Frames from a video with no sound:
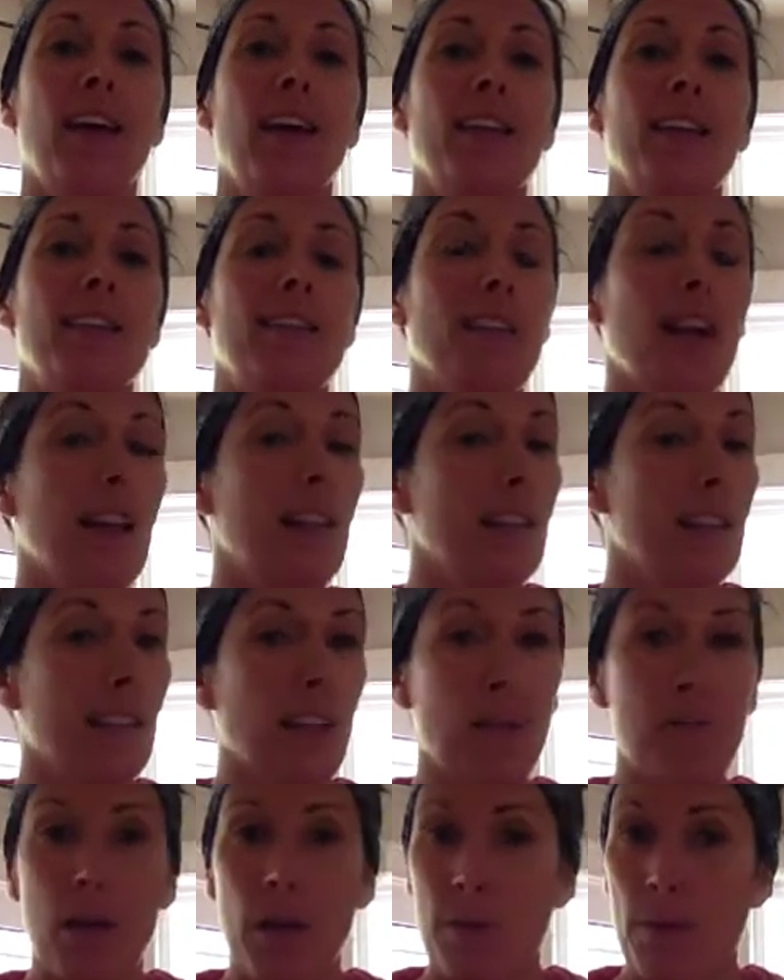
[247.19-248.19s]
Silence
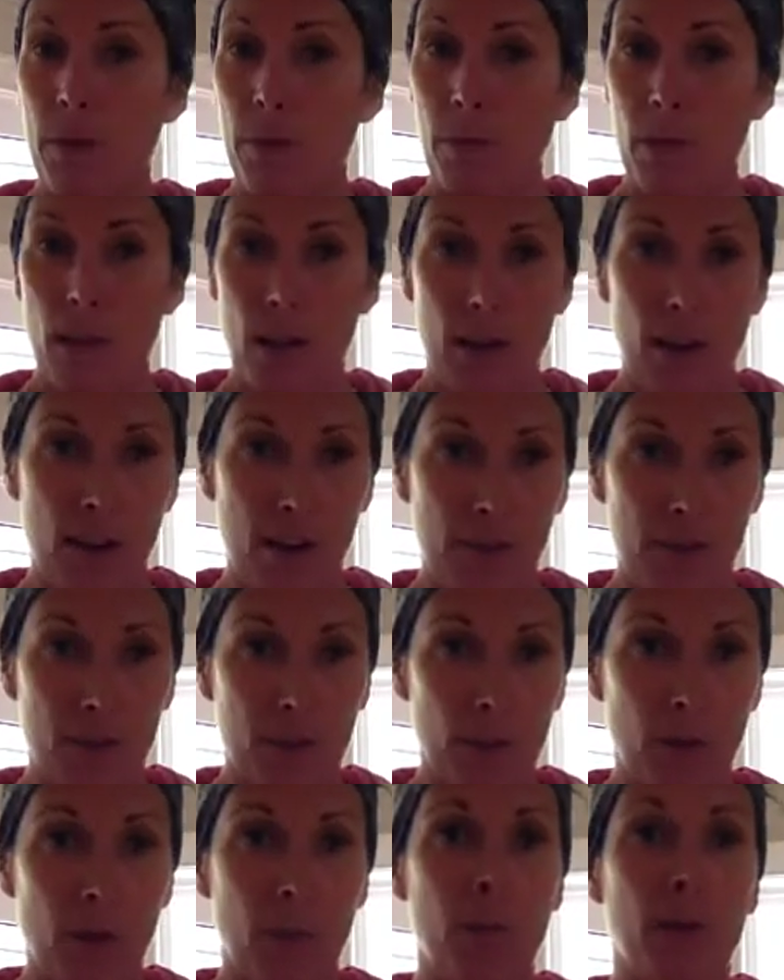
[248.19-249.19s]
can make people
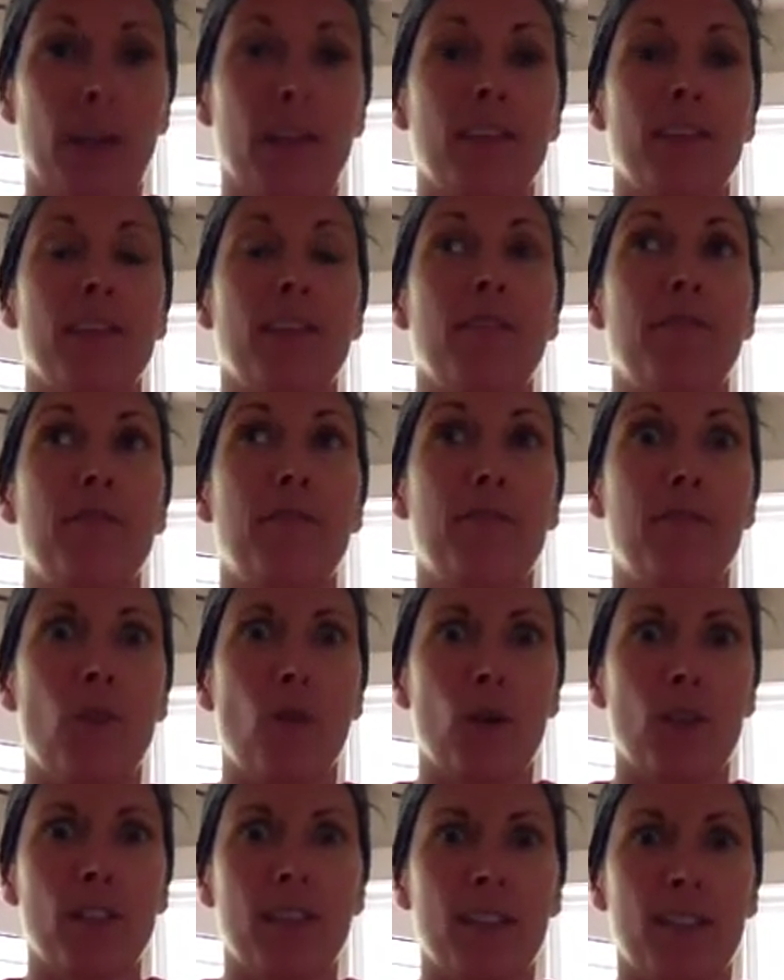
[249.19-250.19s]
uncomfortable because it
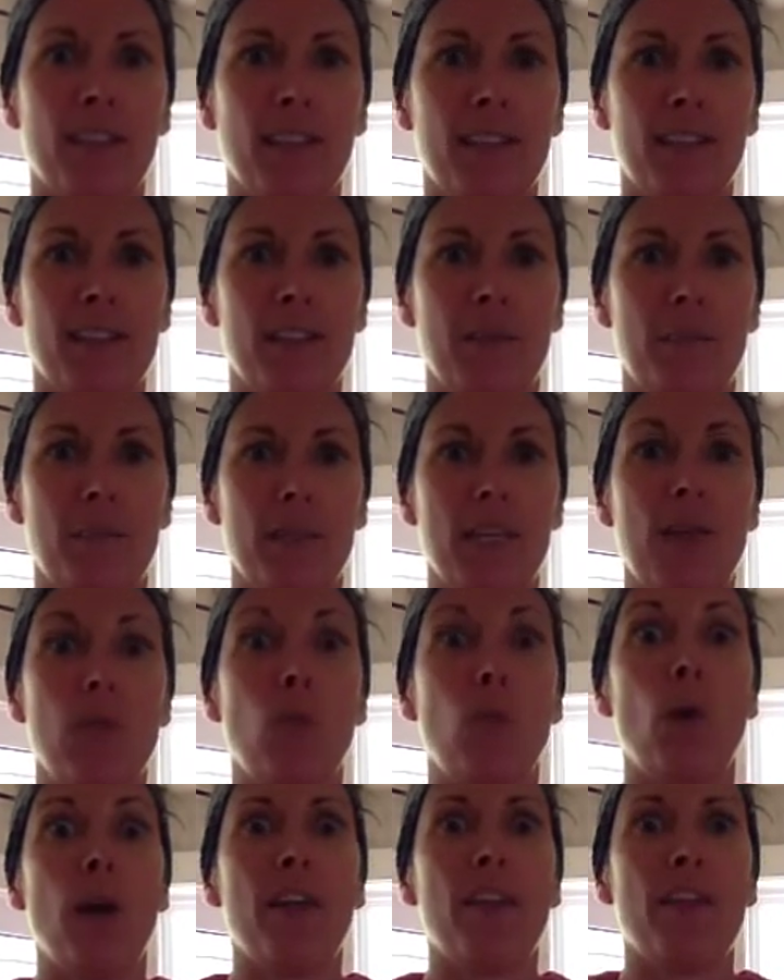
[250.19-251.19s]
forces us to be
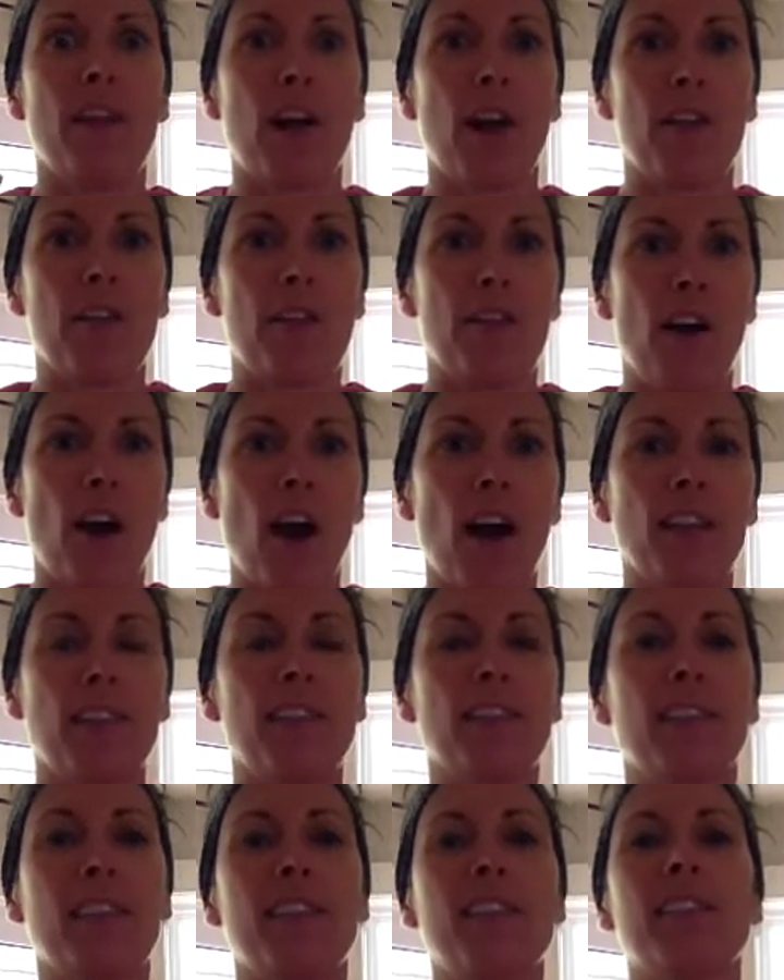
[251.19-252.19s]
with our thoughts.
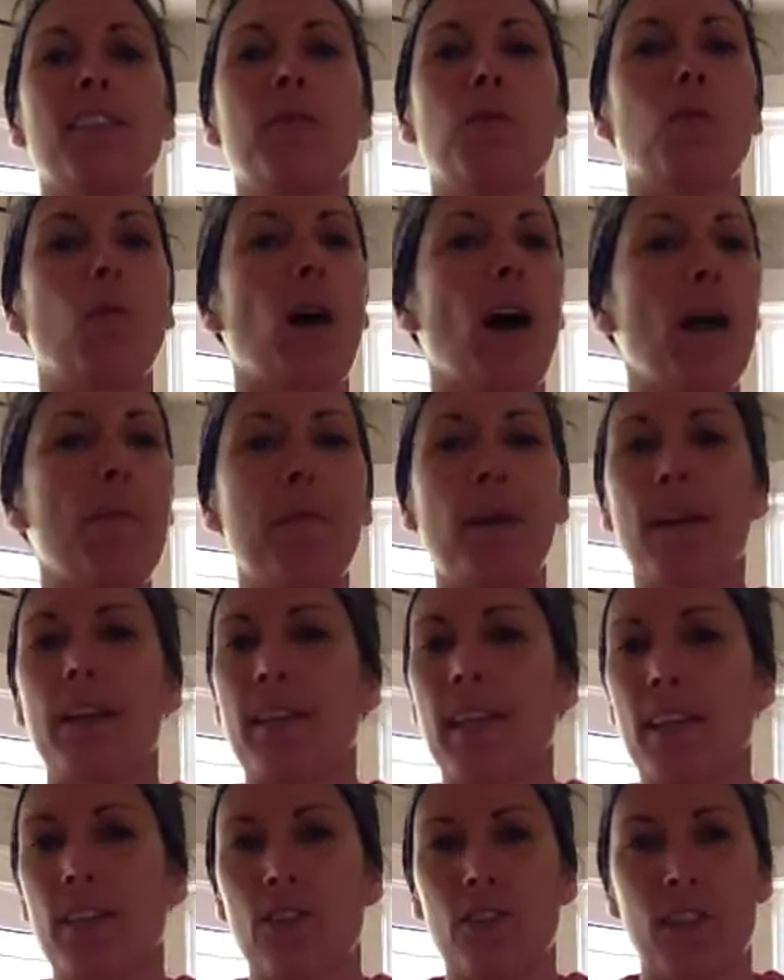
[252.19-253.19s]
This is why
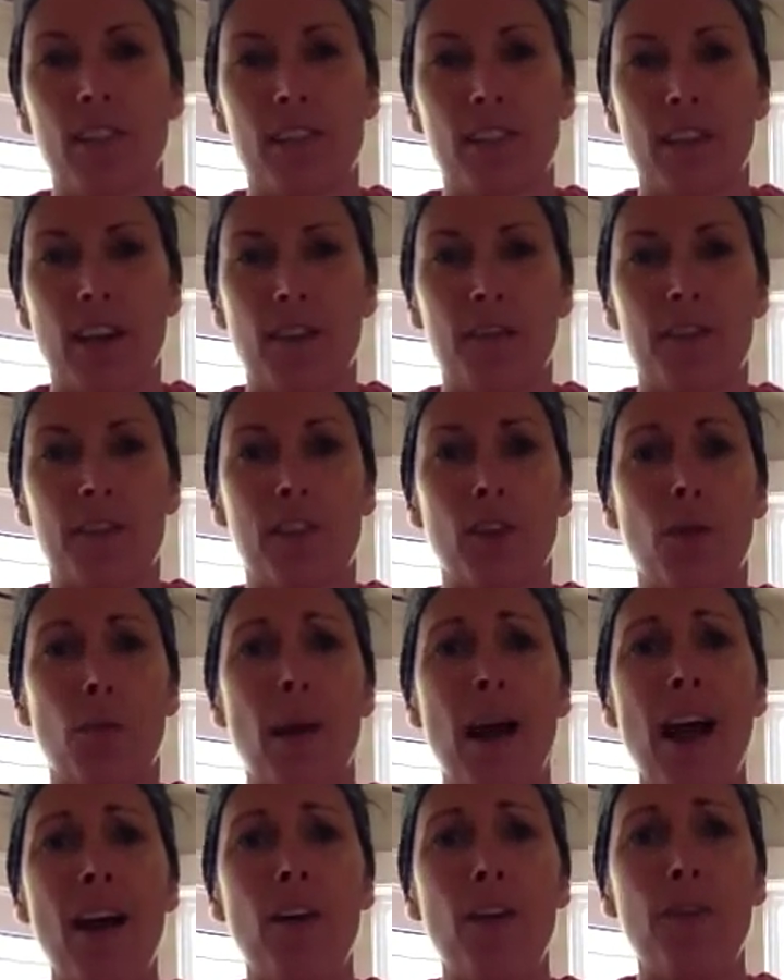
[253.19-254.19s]
meditation itself is so
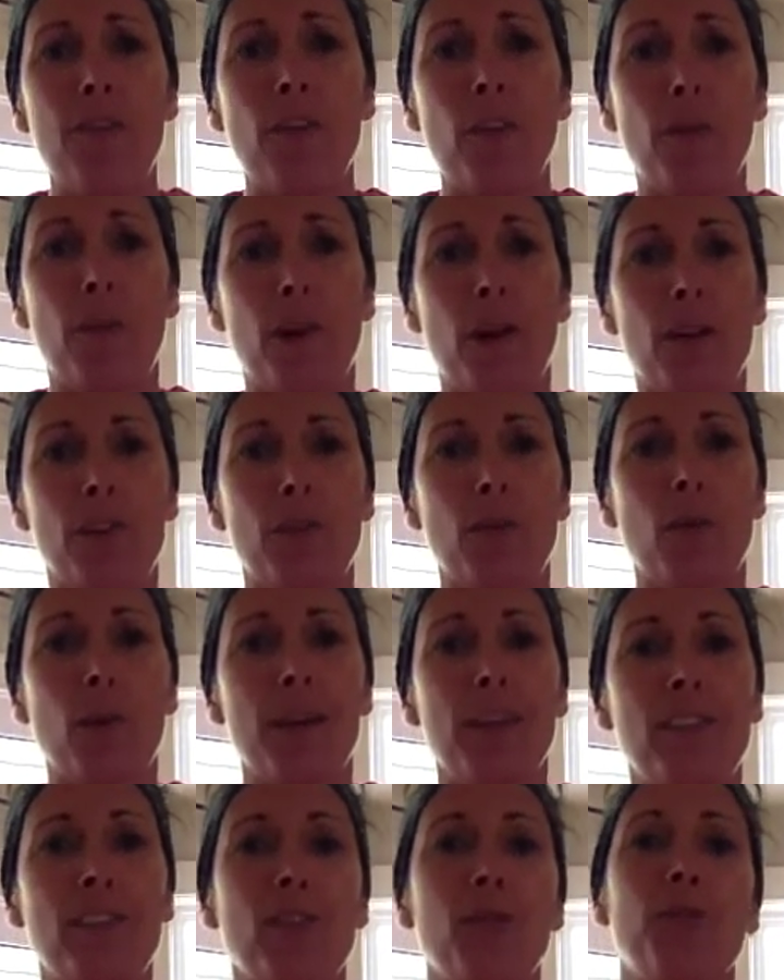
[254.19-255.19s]
powerful, but also why
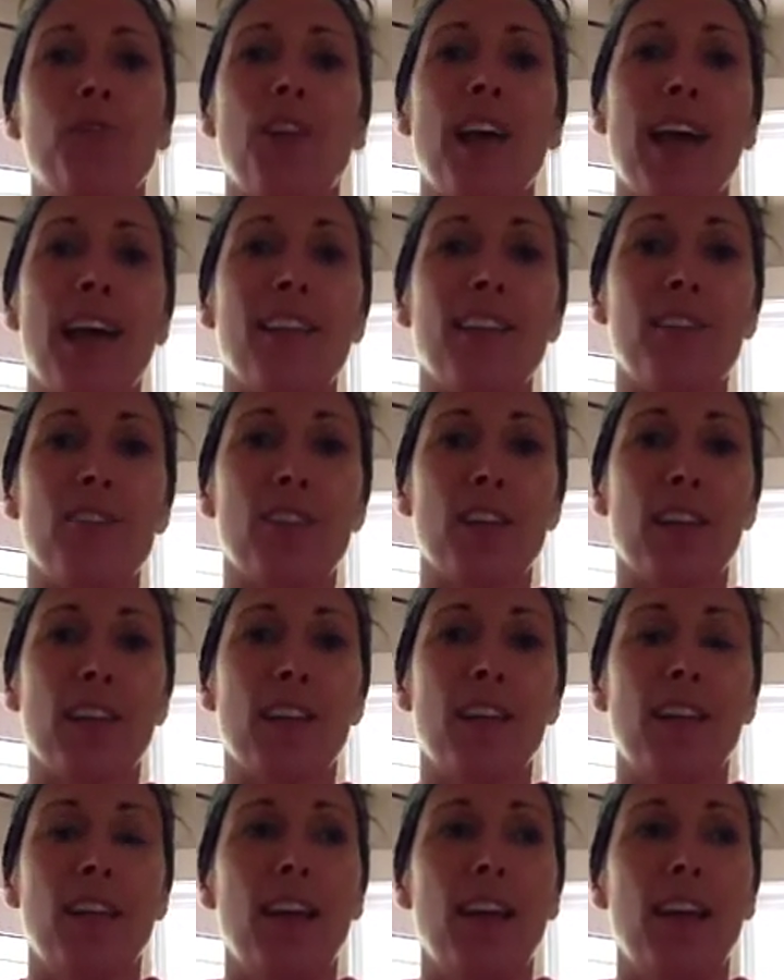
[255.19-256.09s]
it's so challenging.